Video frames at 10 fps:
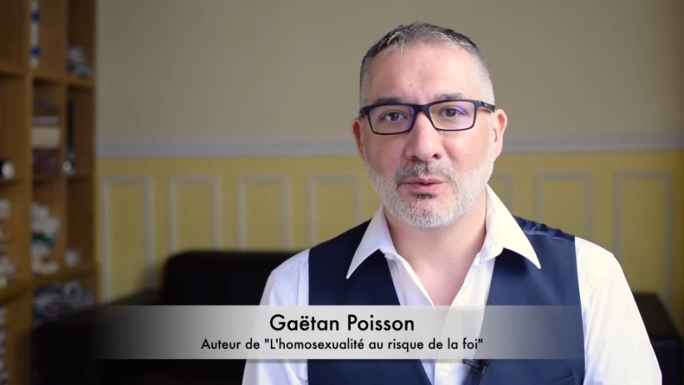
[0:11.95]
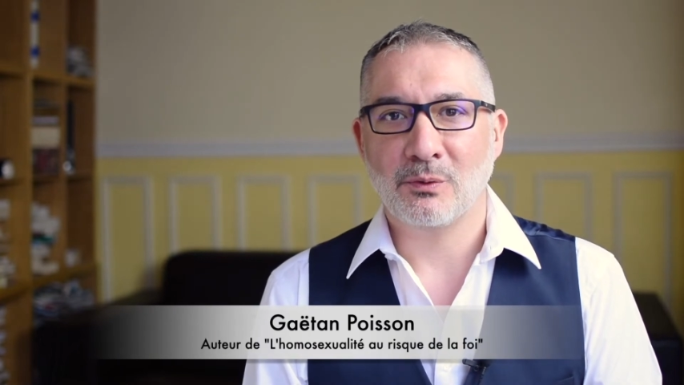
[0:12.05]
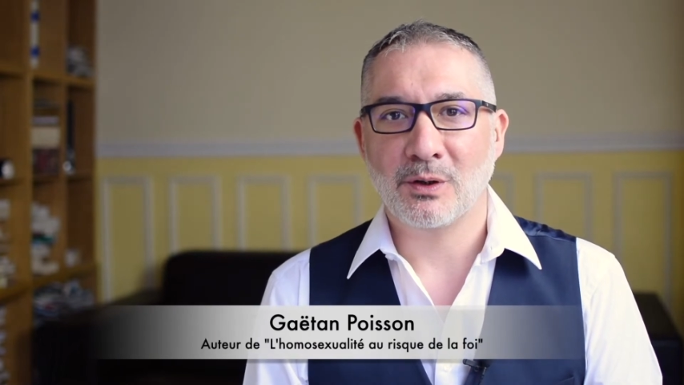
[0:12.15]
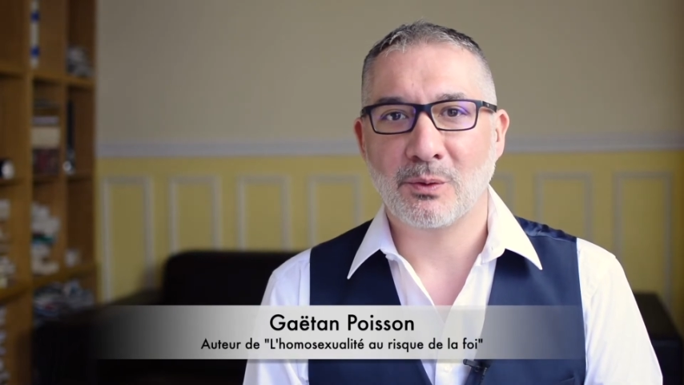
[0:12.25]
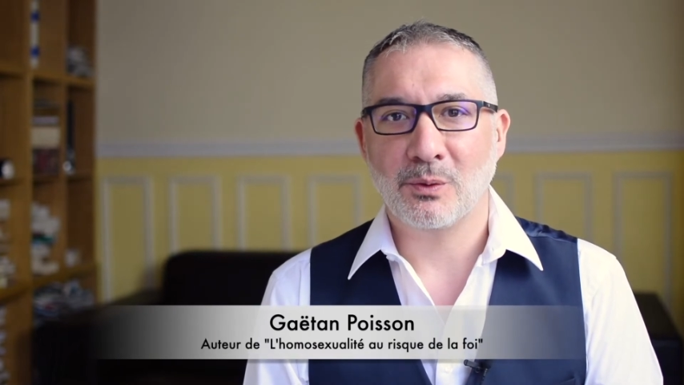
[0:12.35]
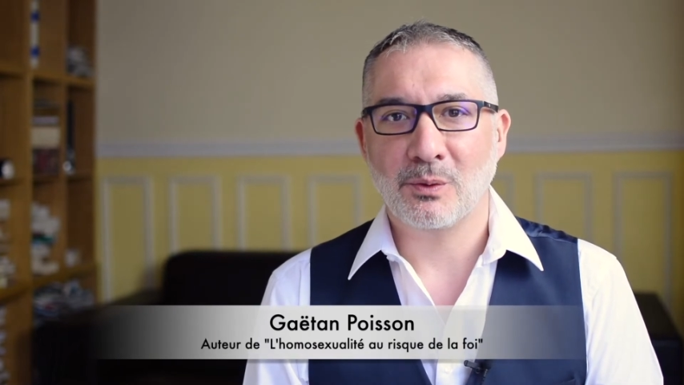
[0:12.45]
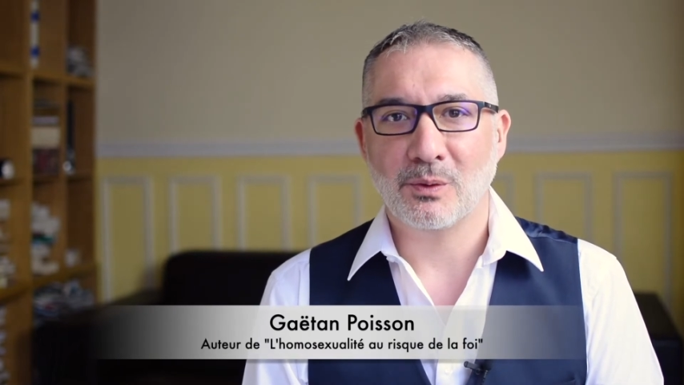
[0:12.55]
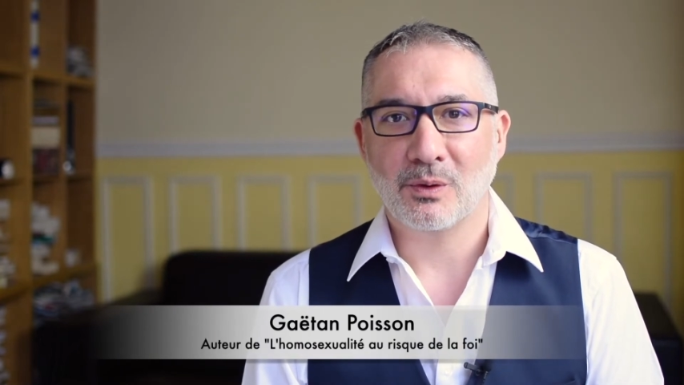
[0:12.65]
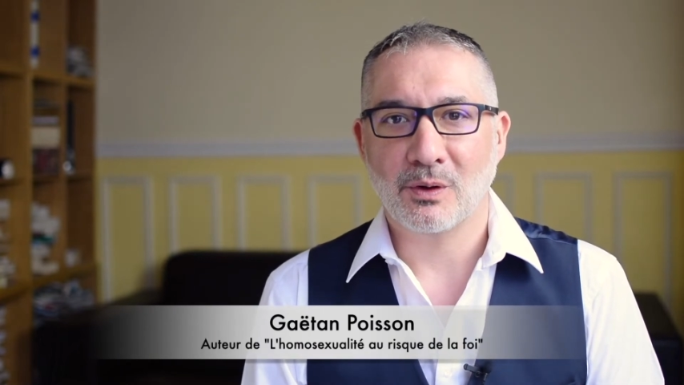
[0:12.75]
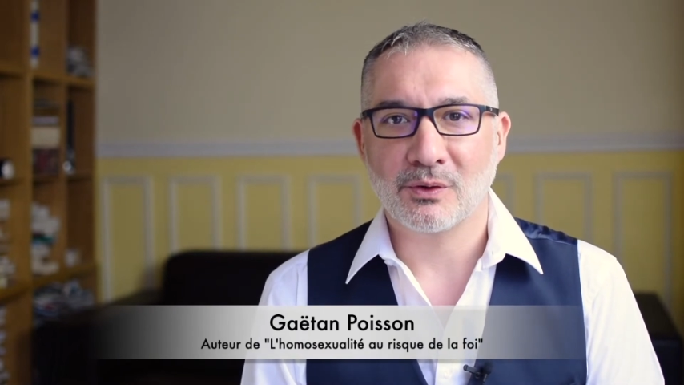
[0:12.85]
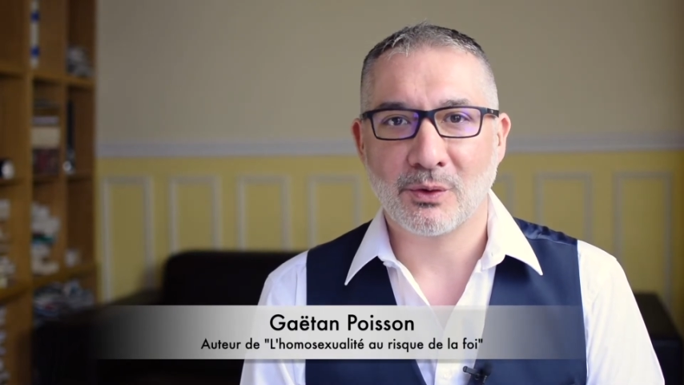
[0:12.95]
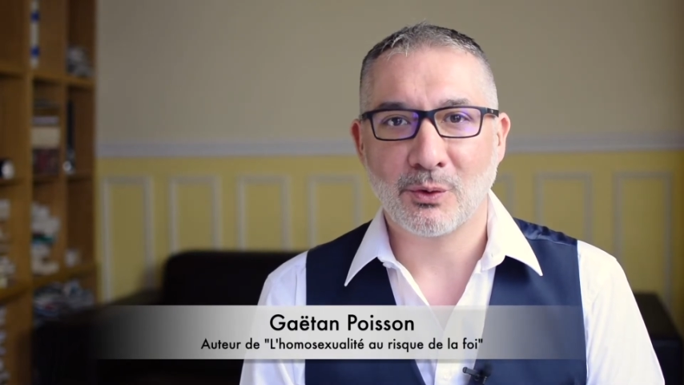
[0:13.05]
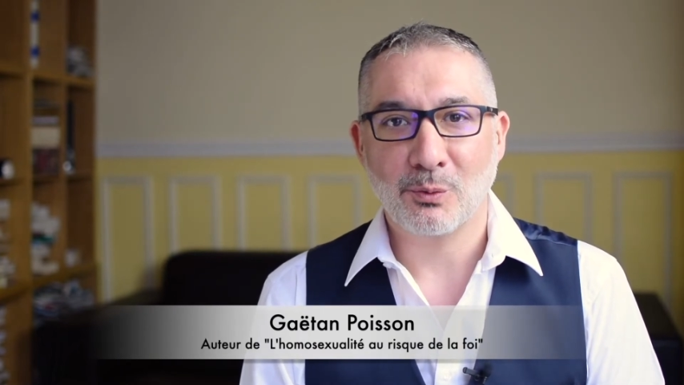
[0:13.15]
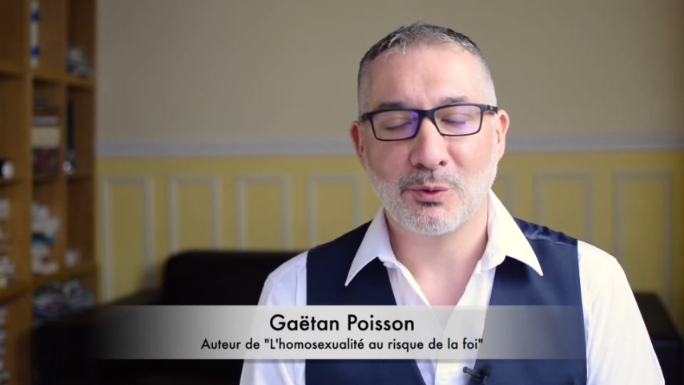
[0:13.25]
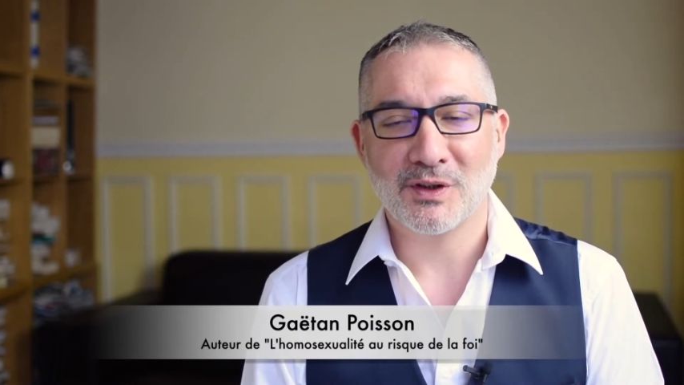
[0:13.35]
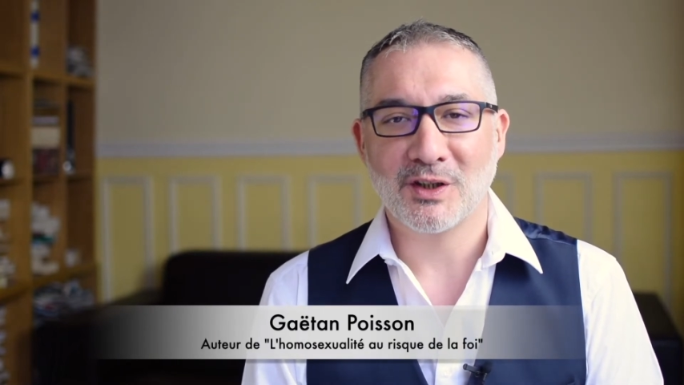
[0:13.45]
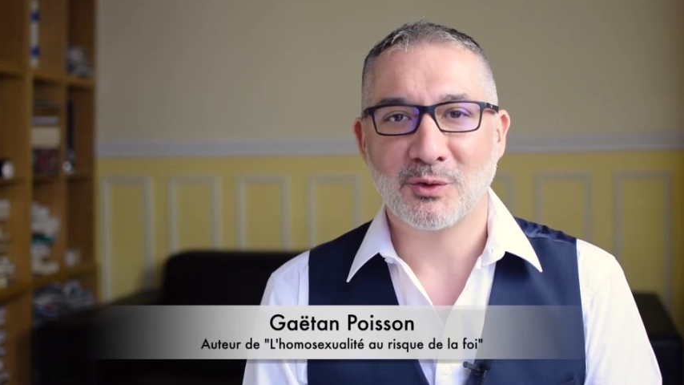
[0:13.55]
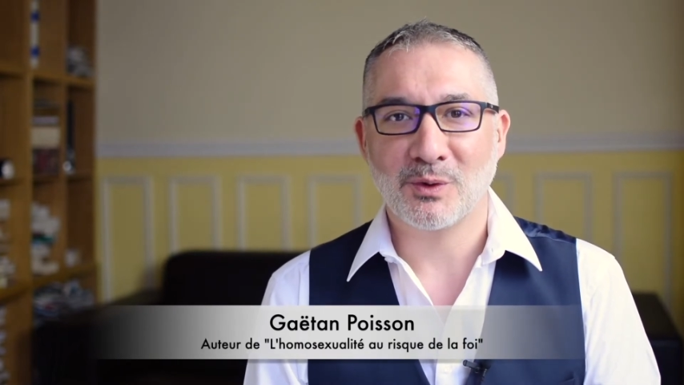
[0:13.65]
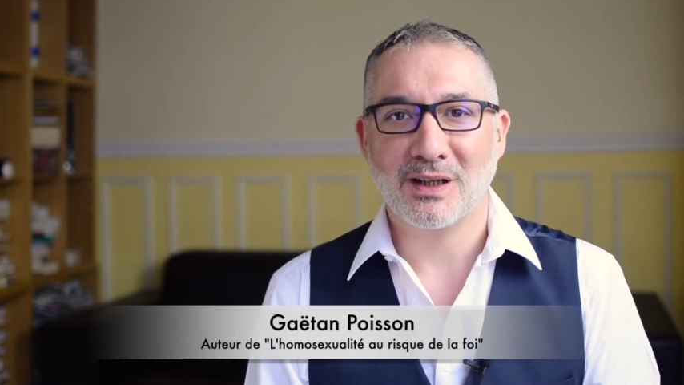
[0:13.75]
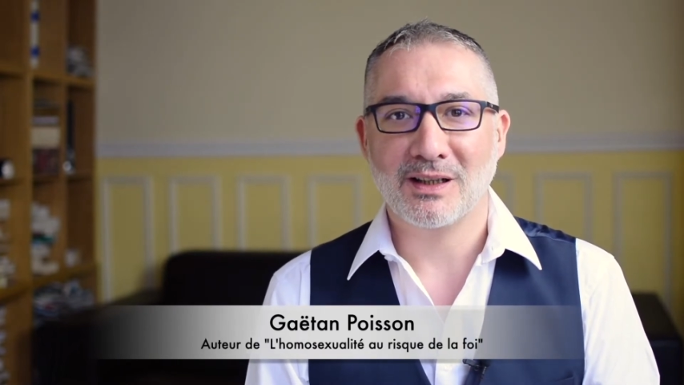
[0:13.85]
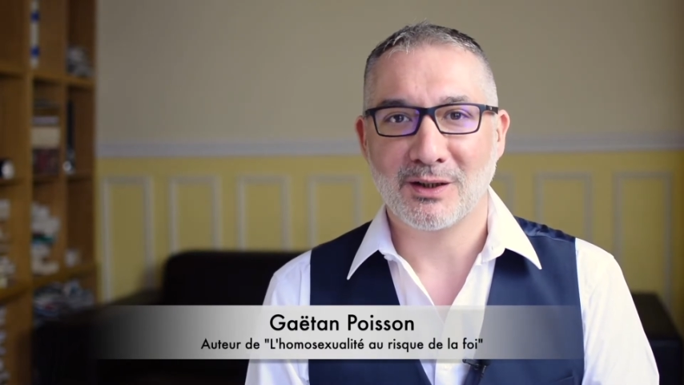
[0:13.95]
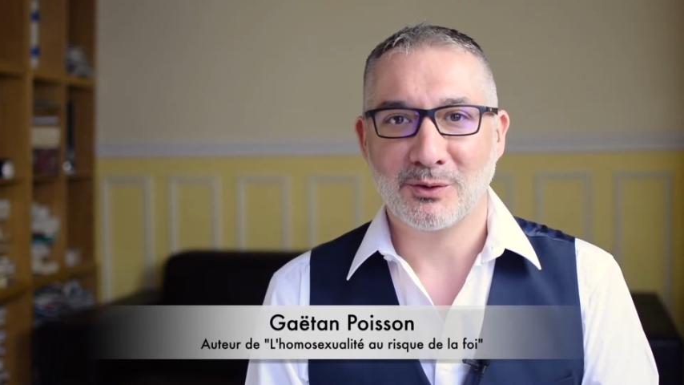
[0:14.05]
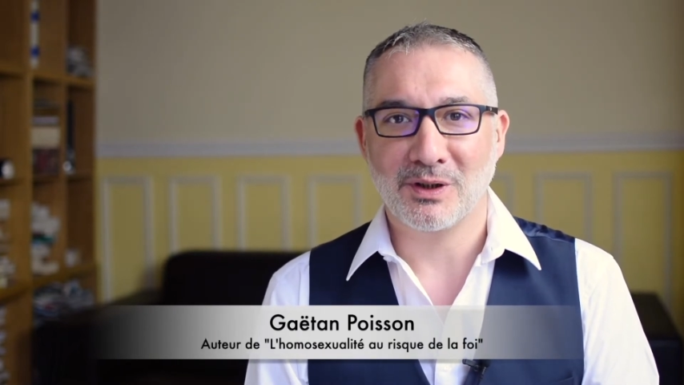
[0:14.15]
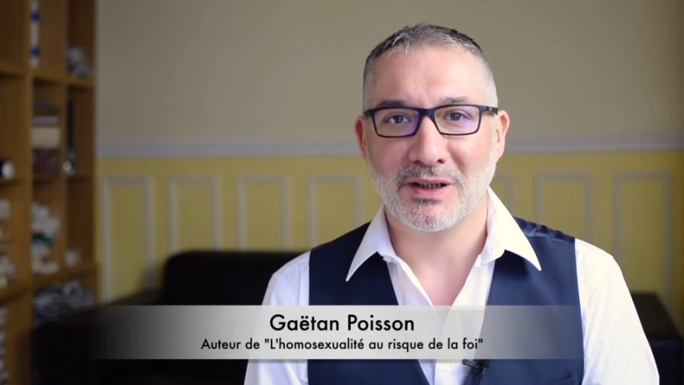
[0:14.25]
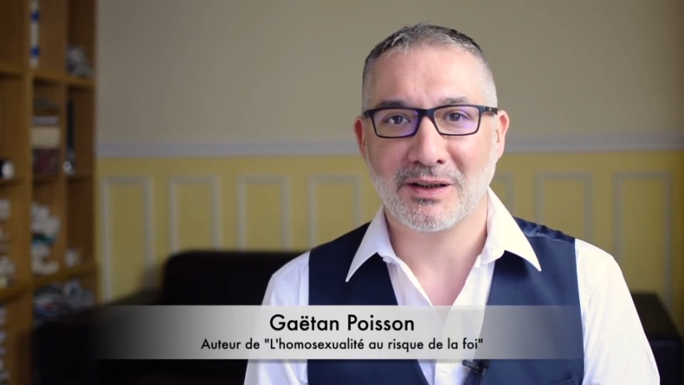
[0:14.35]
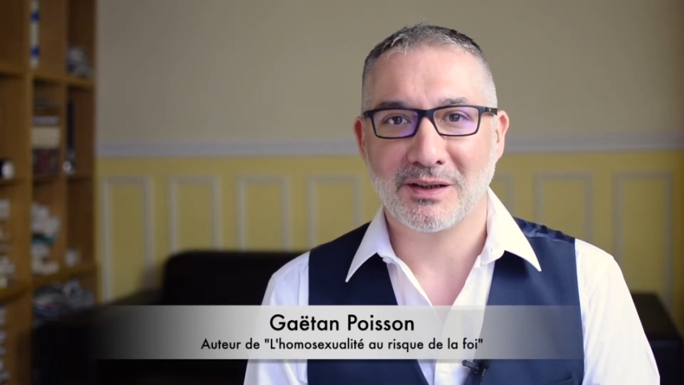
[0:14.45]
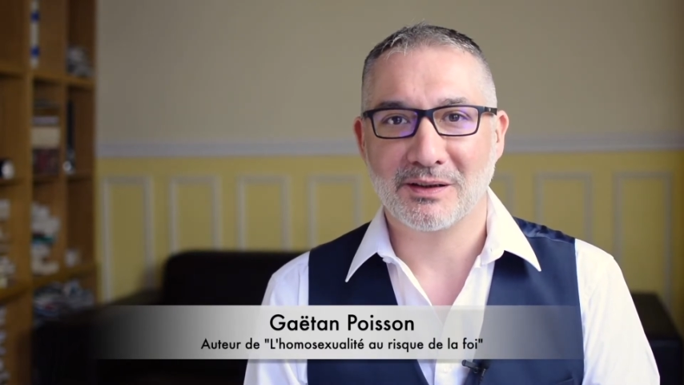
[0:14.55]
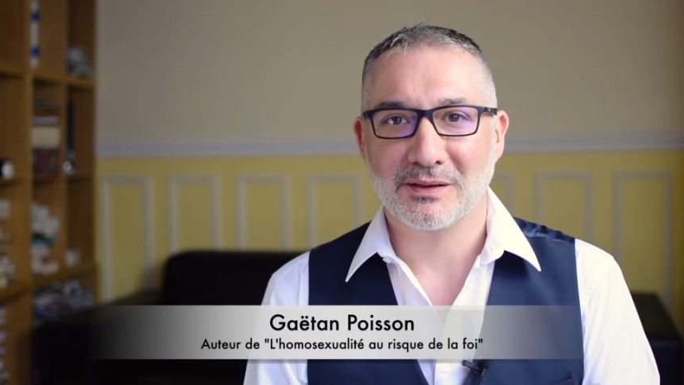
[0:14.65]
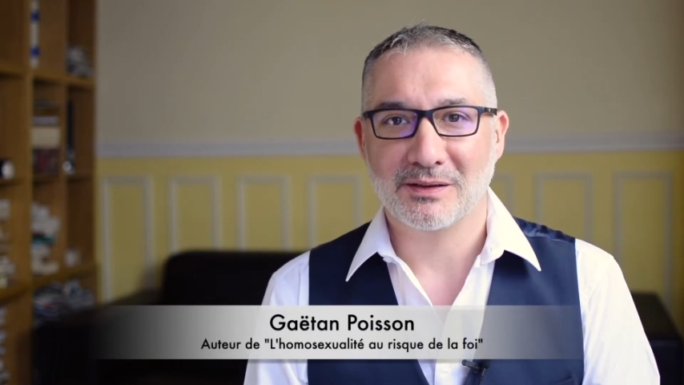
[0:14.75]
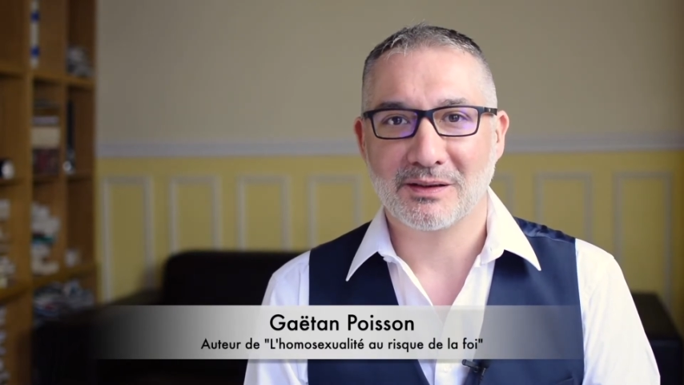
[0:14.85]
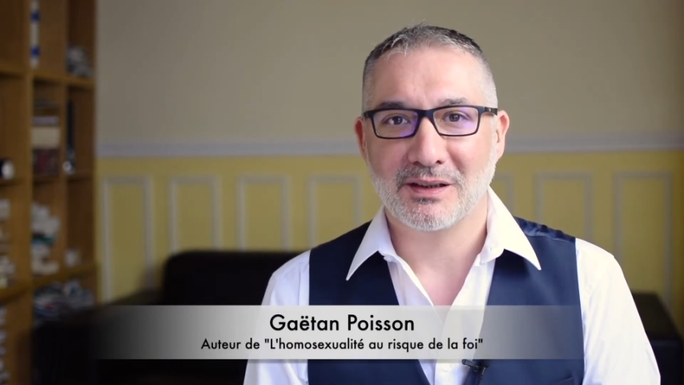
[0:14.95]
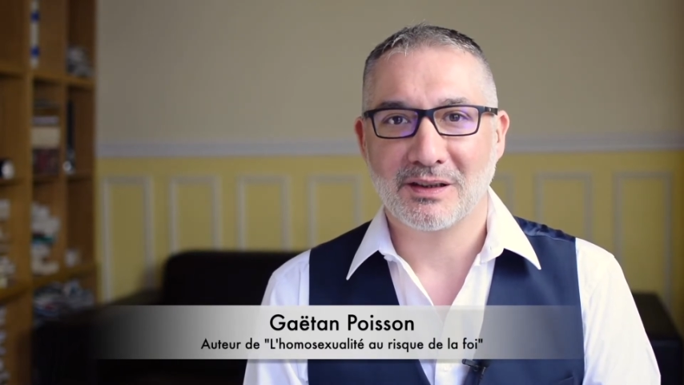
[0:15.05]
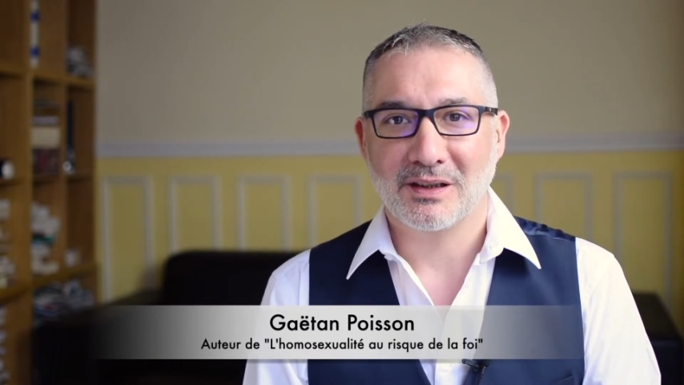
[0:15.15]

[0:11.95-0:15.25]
with a homosexual tendency that was discovered later in life.